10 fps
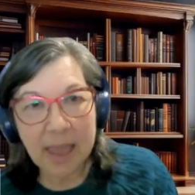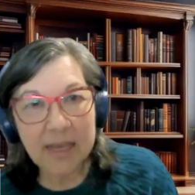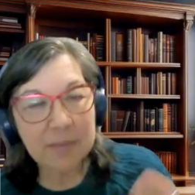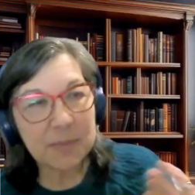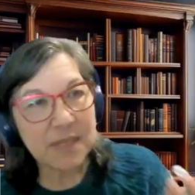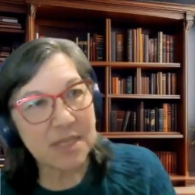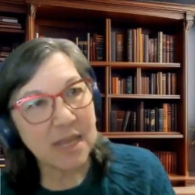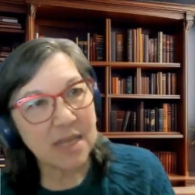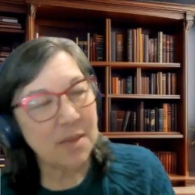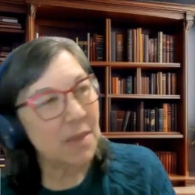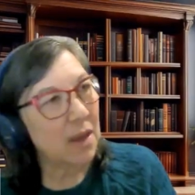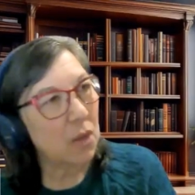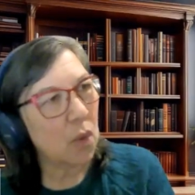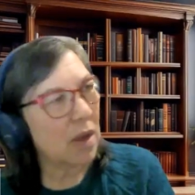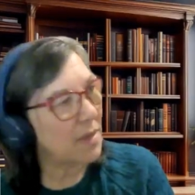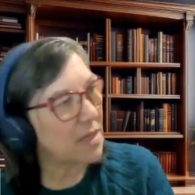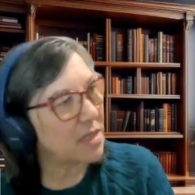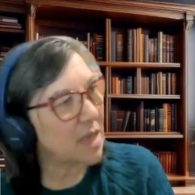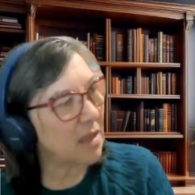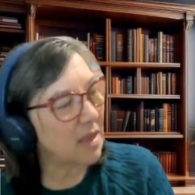And I'd be saying something like, "Why am I
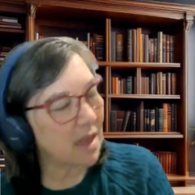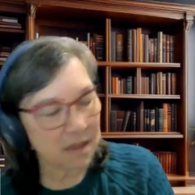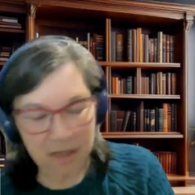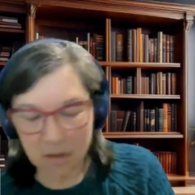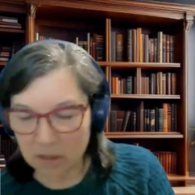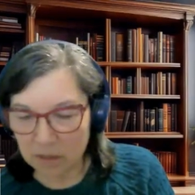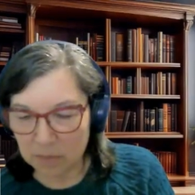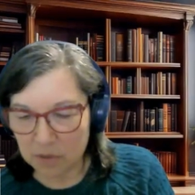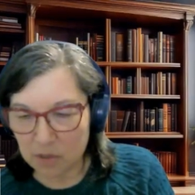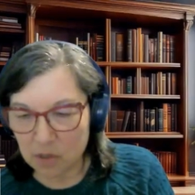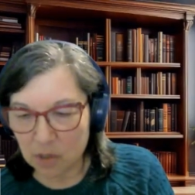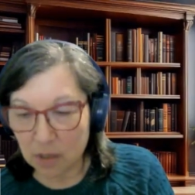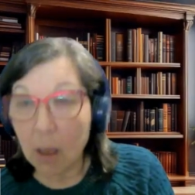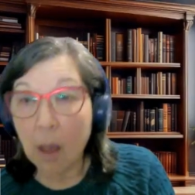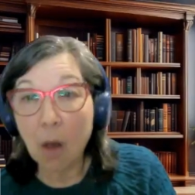saying that?" And I'd look at the person's chart.